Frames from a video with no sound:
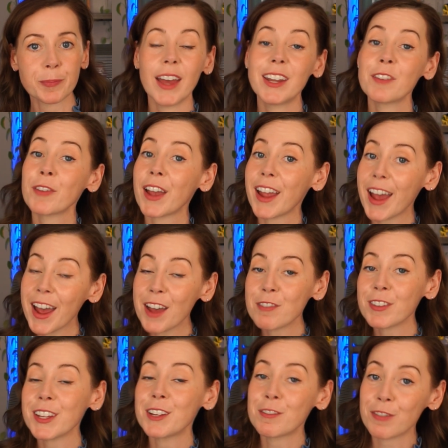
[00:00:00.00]
And if I
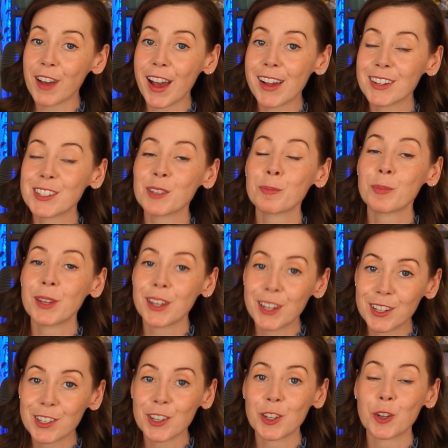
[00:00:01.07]
have, in fact,
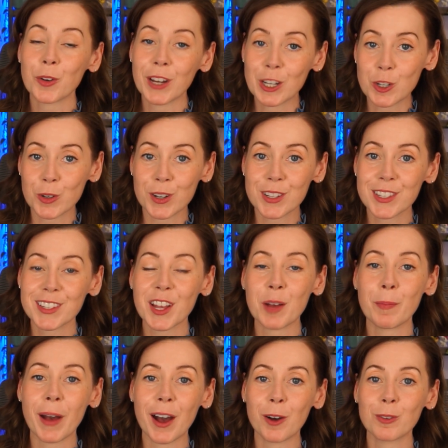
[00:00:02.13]
piqued your interest
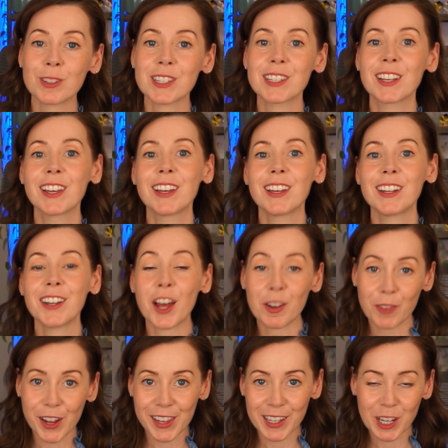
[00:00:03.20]
about
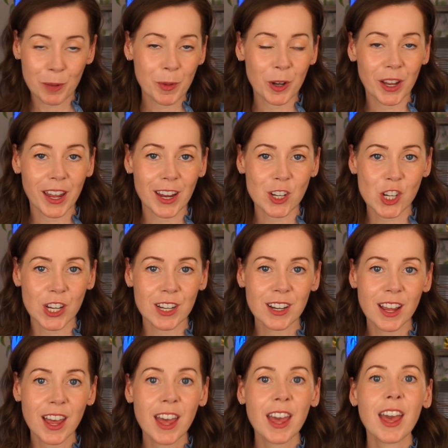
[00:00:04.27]
nonviolent
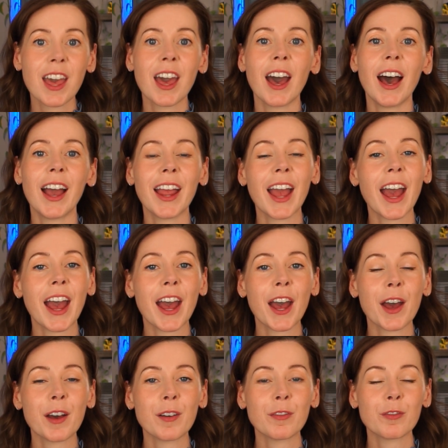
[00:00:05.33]
communication, I
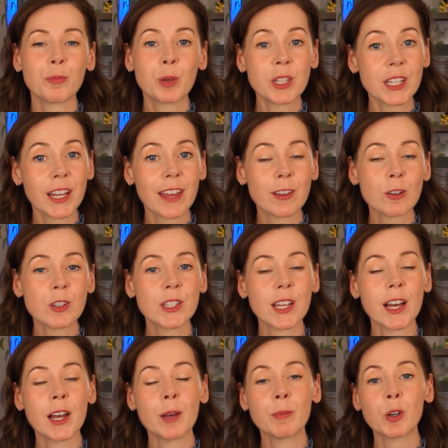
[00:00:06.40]
have put together
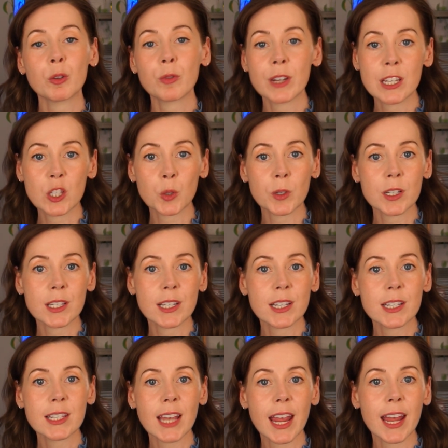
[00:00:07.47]
some
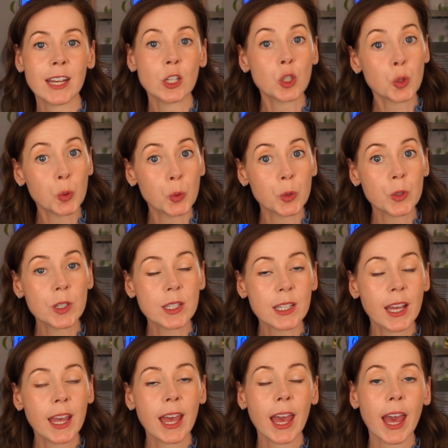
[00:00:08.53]
resources and tools,
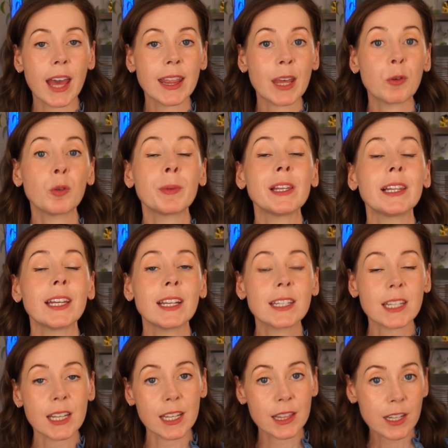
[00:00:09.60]
and they will be
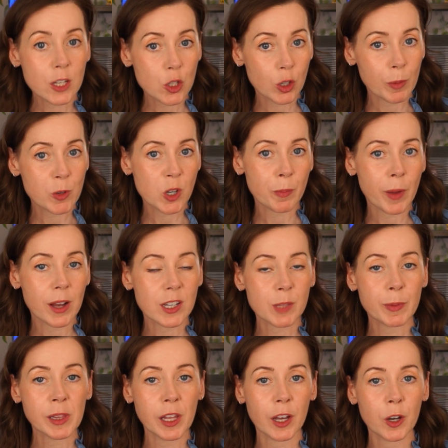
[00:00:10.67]
linked in the description box
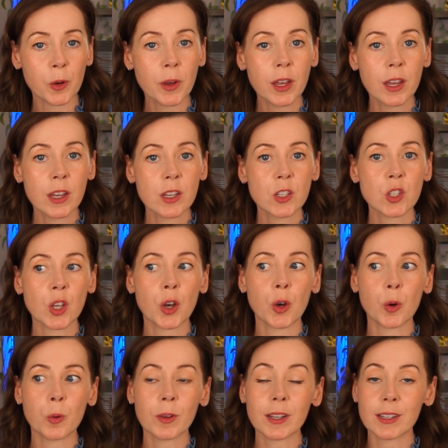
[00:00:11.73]
below.
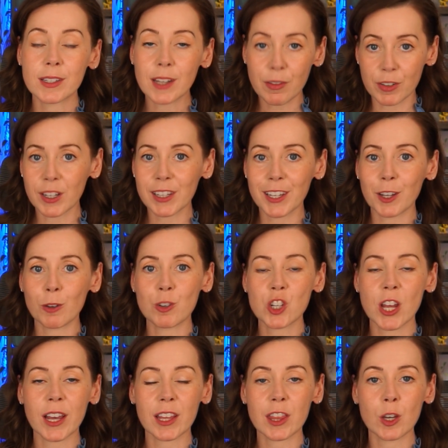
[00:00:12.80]
So definitely go
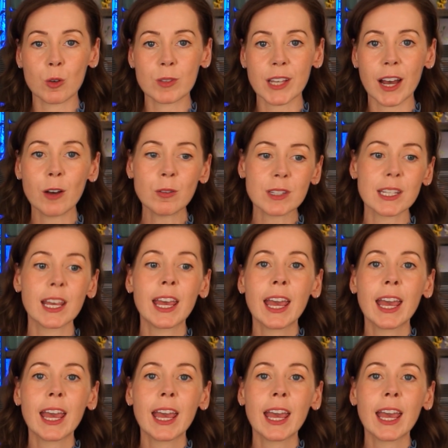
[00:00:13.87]
check those out.